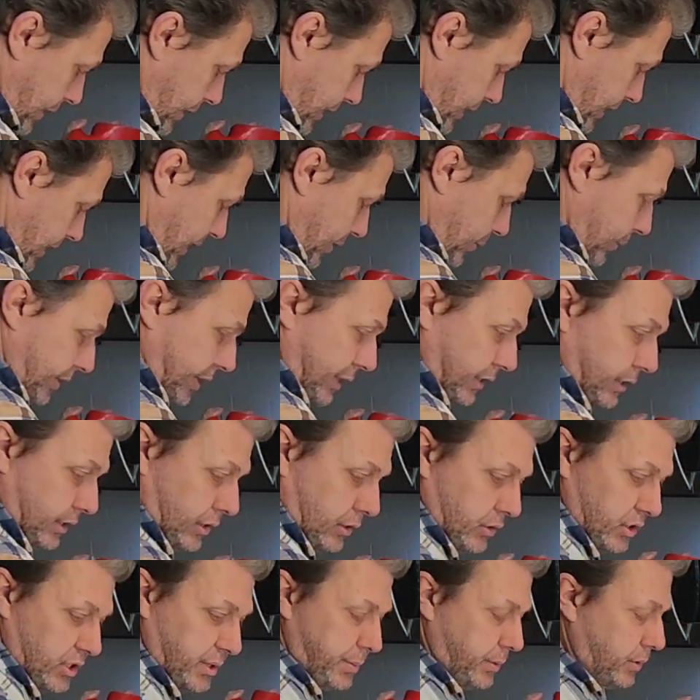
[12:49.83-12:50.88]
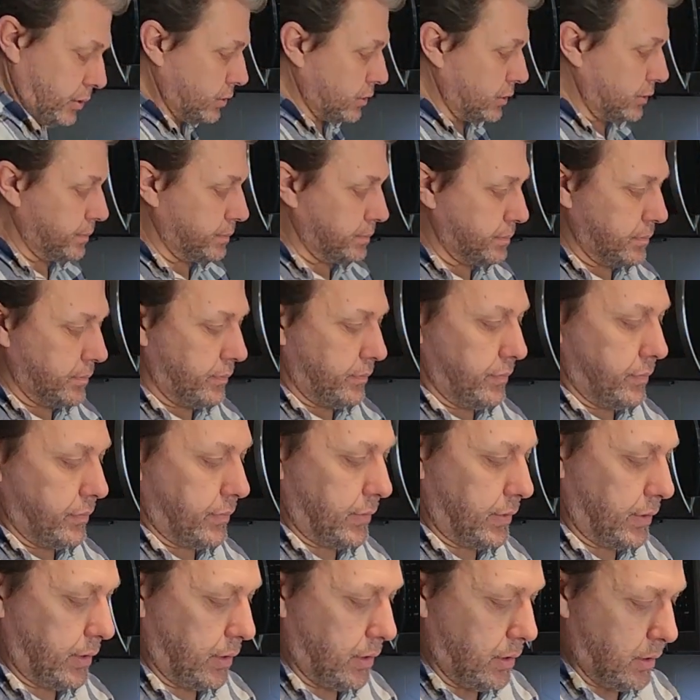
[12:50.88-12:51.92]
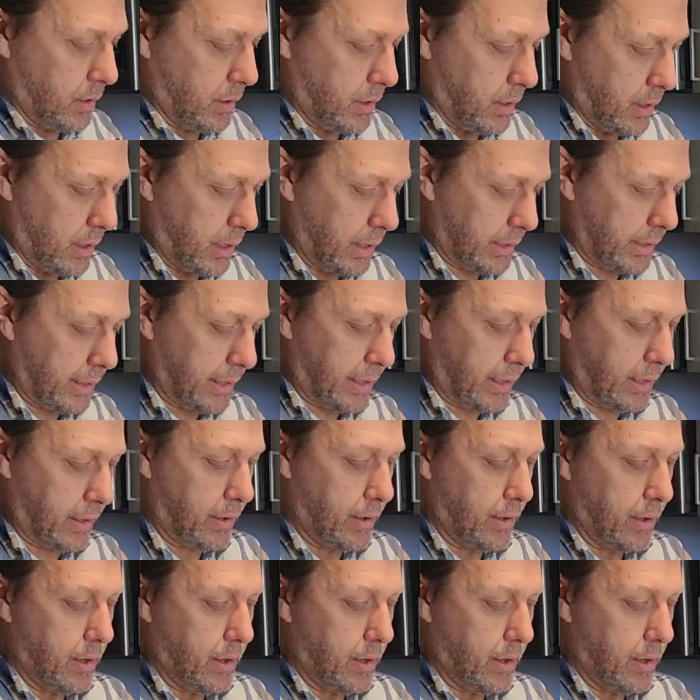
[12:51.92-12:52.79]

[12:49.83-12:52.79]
and we need a new spoon. Okay,